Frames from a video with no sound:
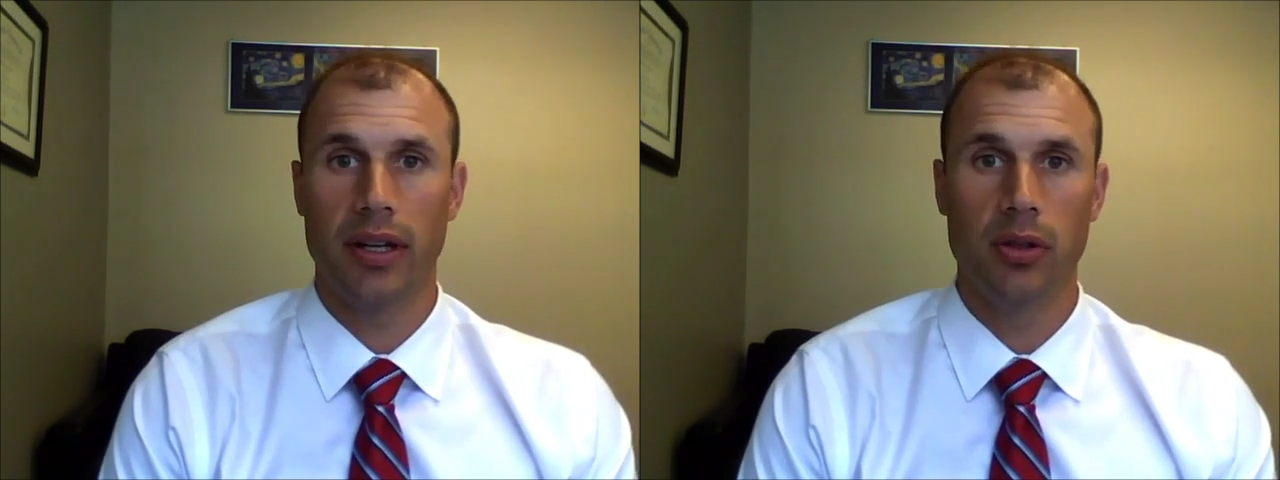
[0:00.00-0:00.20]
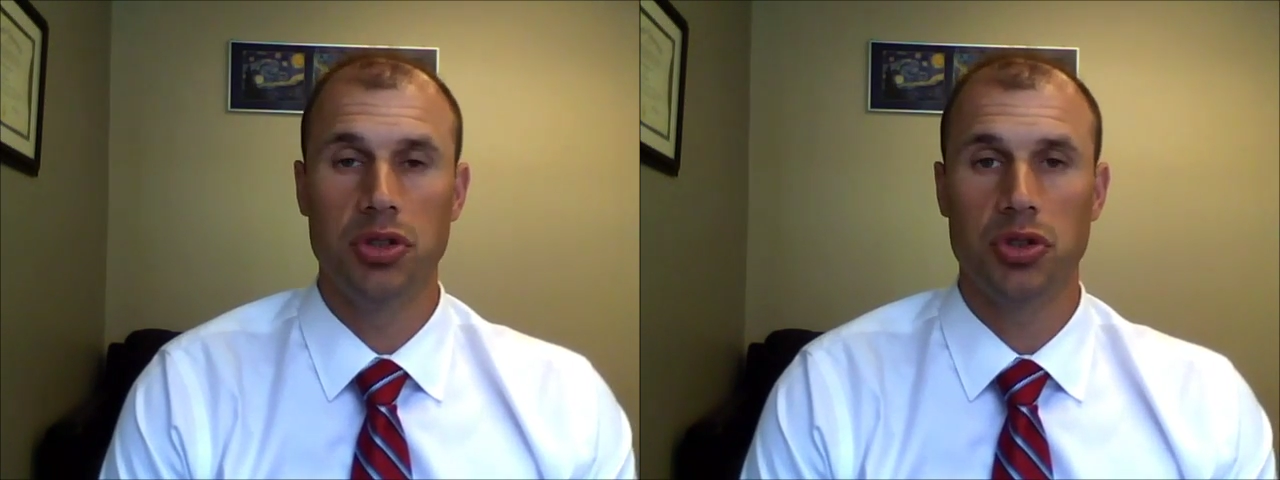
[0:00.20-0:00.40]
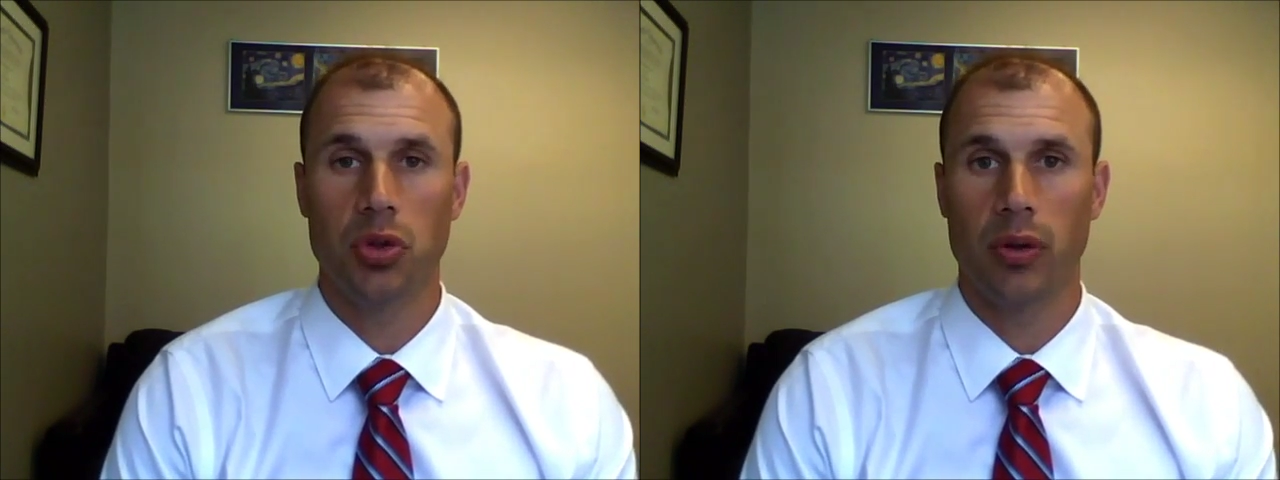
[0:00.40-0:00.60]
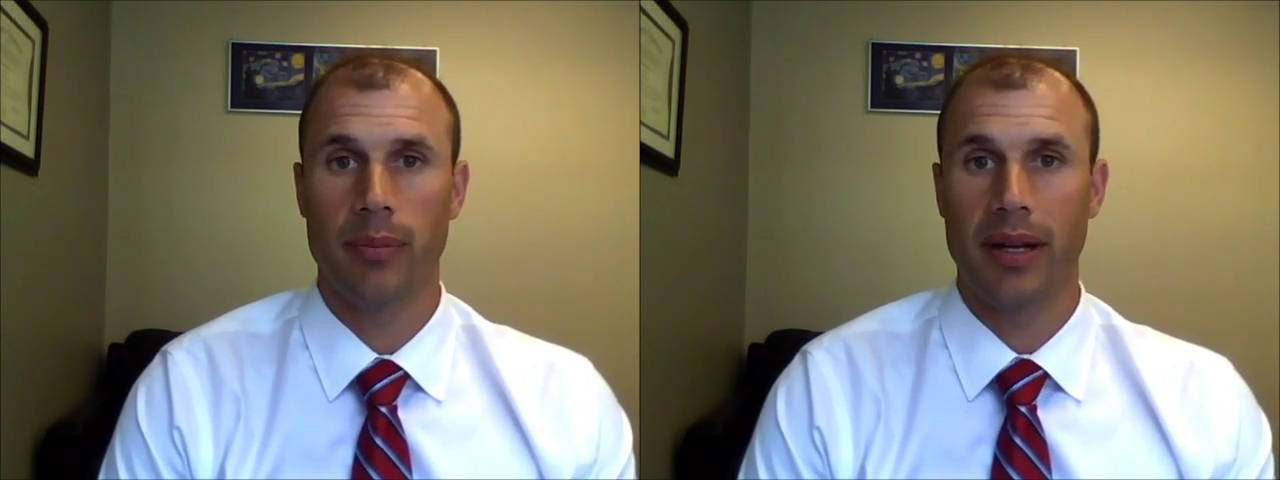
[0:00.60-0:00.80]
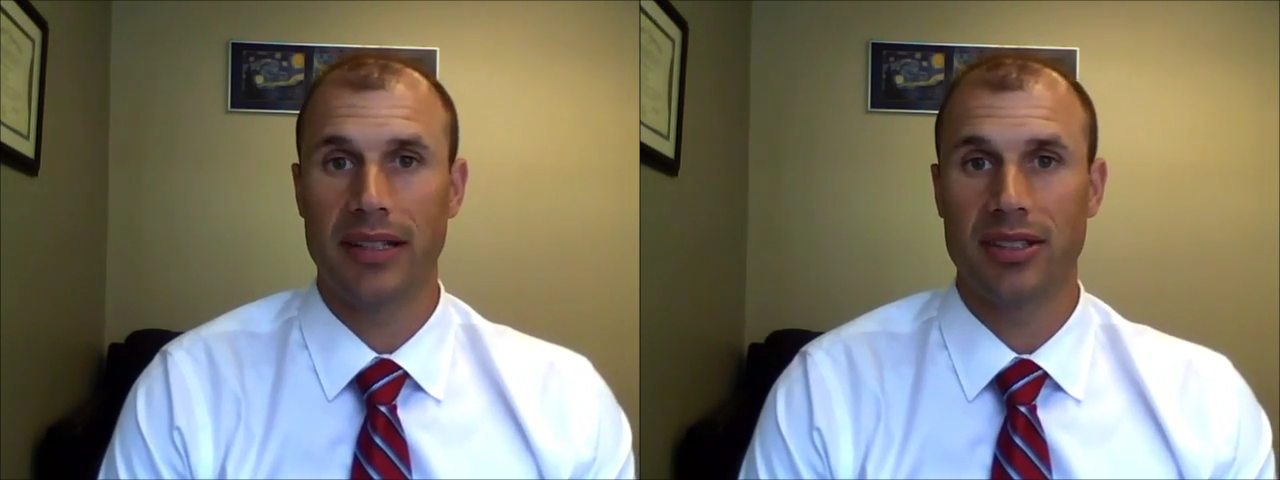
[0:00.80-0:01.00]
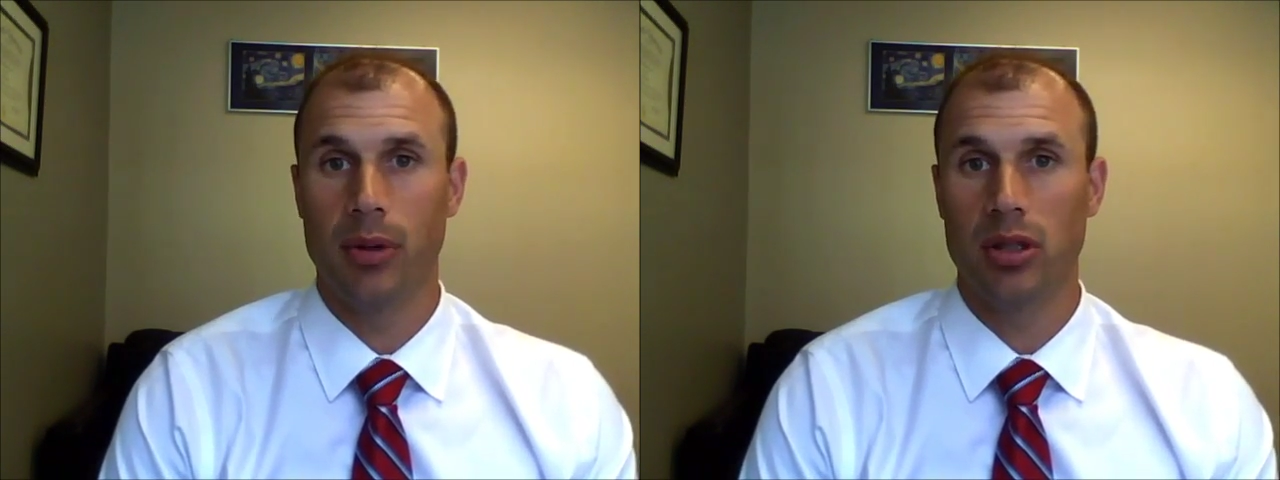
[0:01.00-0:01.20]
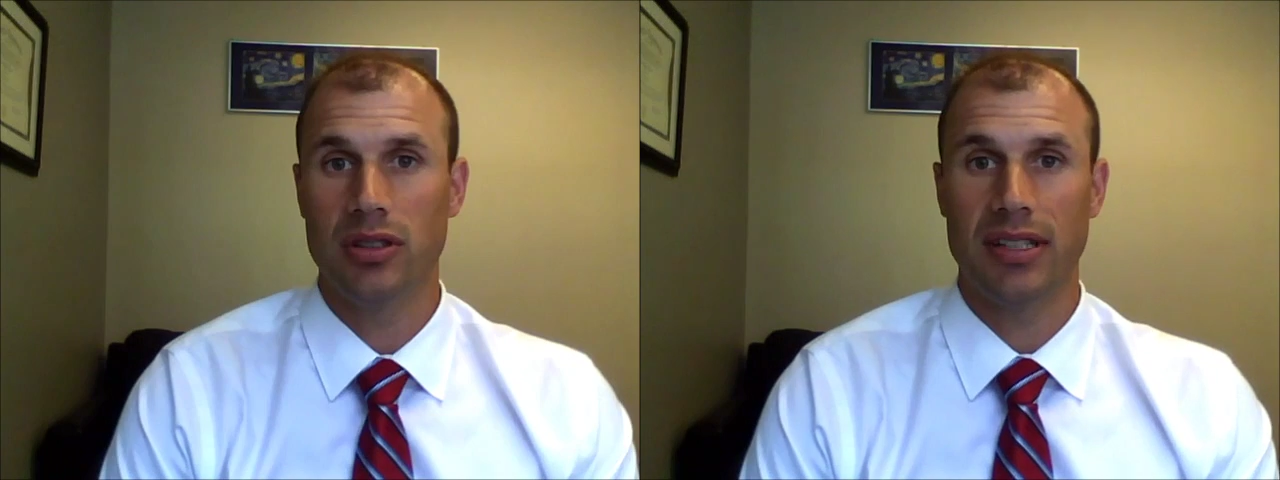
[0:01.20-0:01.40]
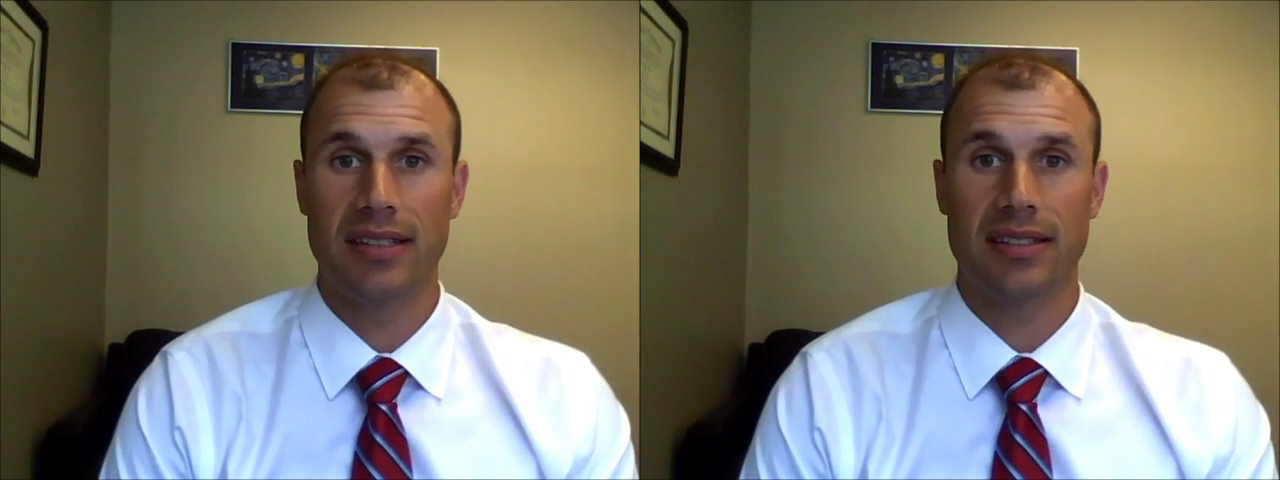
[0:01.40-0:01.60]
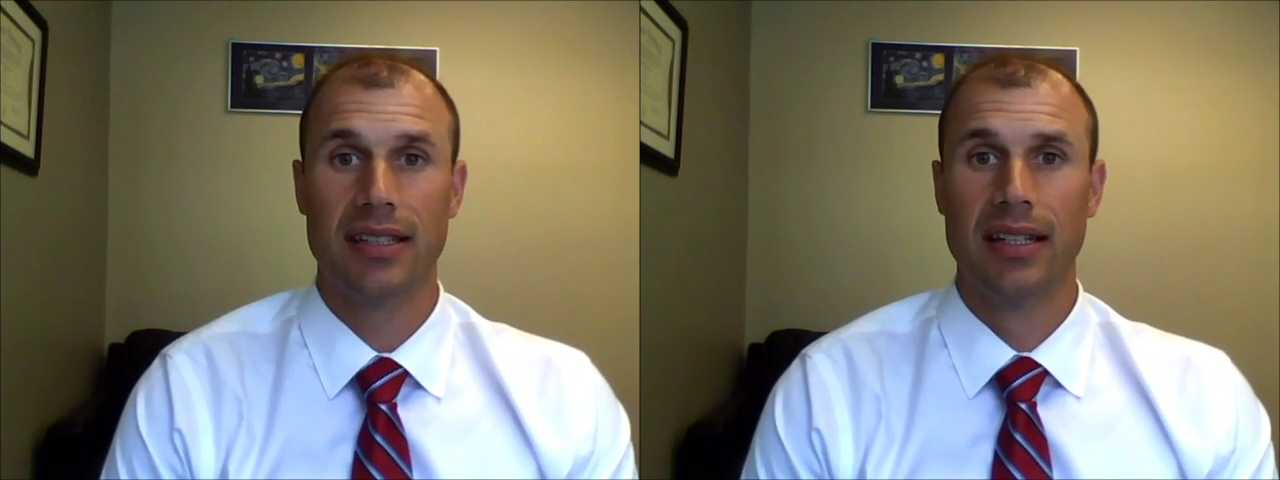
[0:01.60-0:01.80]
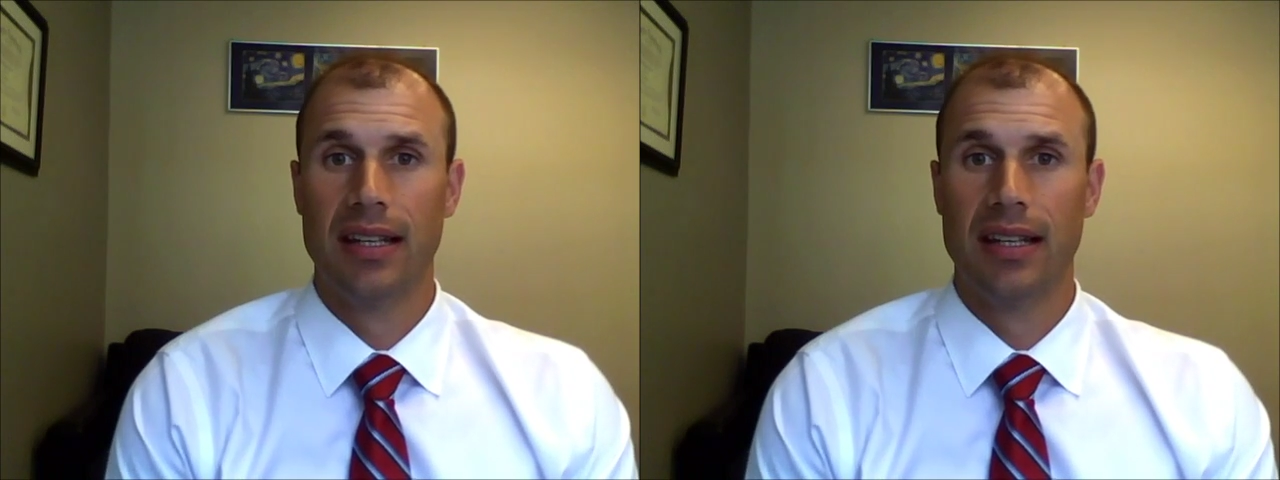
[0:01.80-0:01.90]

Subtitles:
and whose story makes the most sense